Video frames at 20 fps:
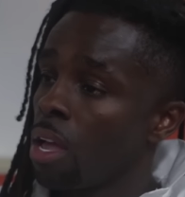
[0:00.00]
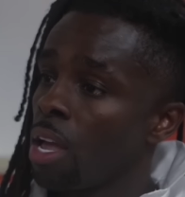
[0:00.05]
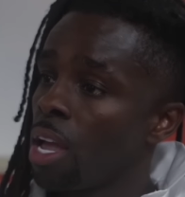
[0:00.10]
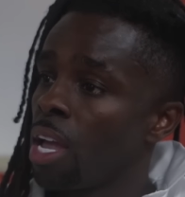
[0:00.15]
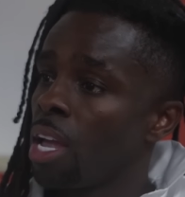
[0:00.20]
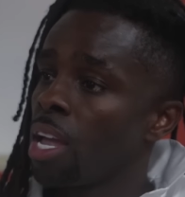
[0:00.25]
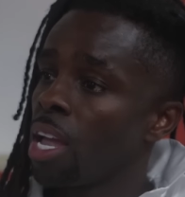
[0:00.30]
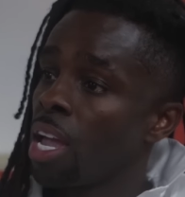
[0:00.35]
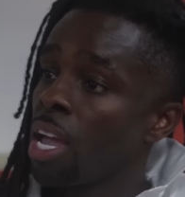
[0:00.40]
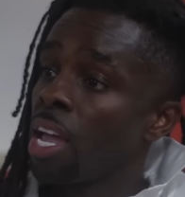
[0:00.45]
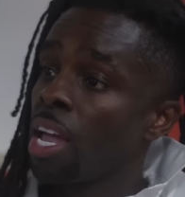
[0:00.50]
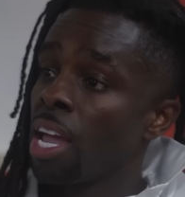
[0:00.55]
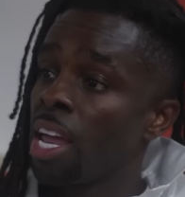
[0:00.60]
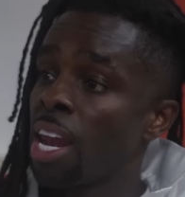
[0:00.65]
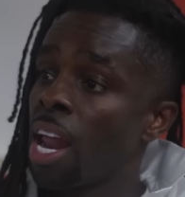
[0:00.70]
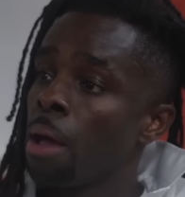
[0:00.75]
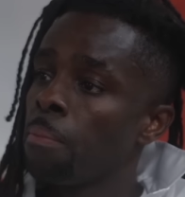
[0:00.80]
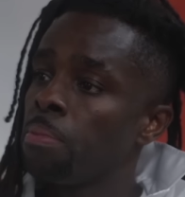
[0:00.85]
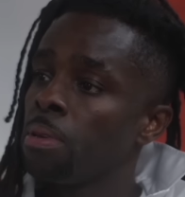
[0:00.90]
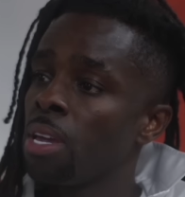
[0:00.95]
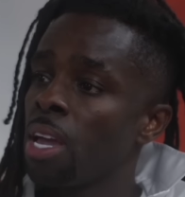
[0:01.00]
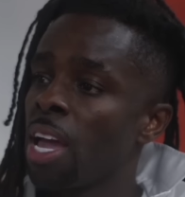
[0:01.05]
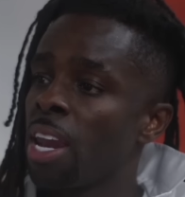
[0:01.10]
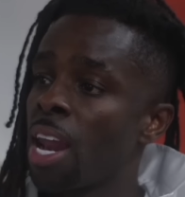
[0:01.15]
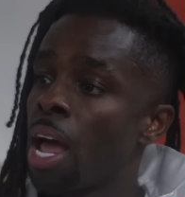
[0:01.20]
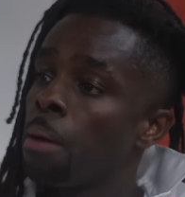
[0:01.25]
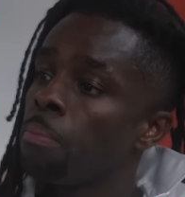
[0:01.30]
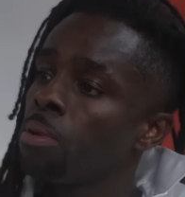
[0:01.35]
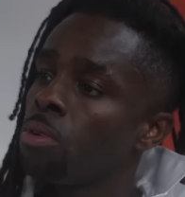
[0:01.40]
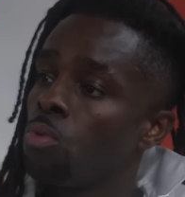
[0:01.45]
And I
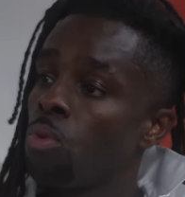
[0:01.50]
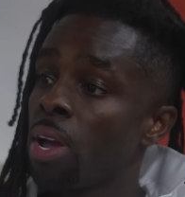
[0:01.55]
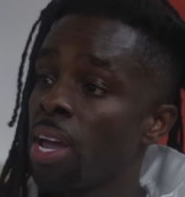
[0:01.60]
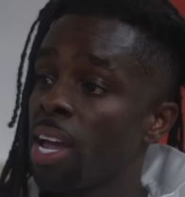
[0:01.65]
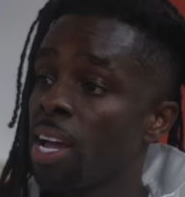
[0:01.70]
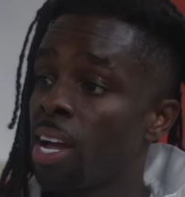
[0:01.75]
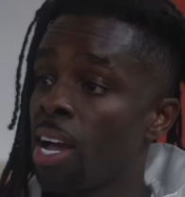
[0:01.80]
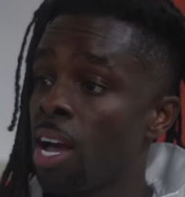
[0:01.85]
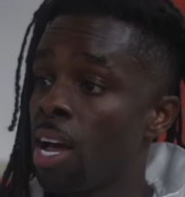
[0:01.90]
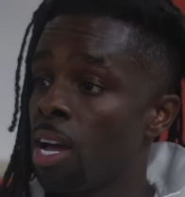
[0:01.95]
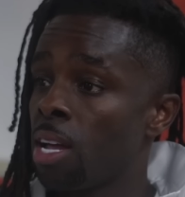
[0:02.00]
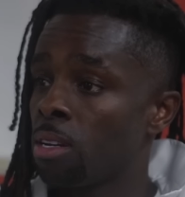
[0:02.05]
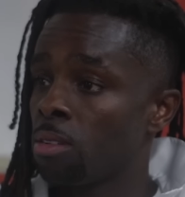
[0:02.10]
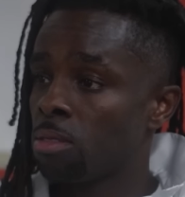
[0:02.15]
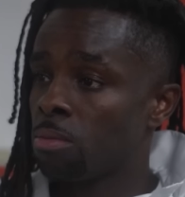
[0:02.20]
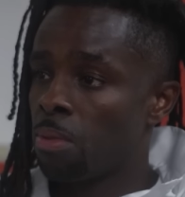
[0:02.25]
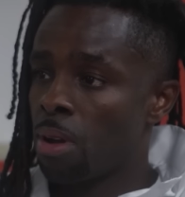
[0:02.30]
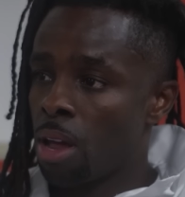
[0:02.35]
be wearing condoms,